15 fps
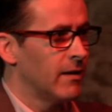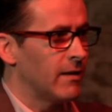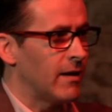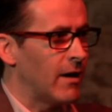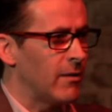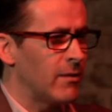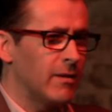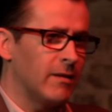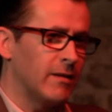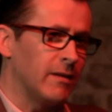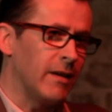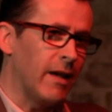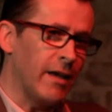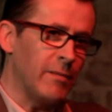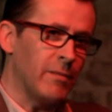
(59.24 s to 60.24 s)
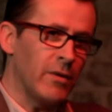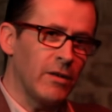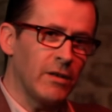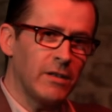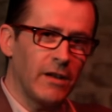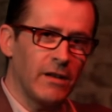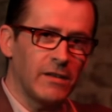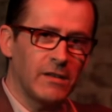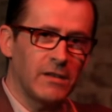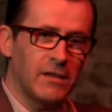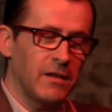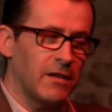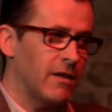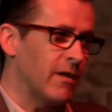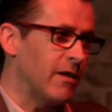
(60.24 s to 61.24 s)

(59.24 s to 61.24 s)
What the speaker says: Now, the Edinburgh Test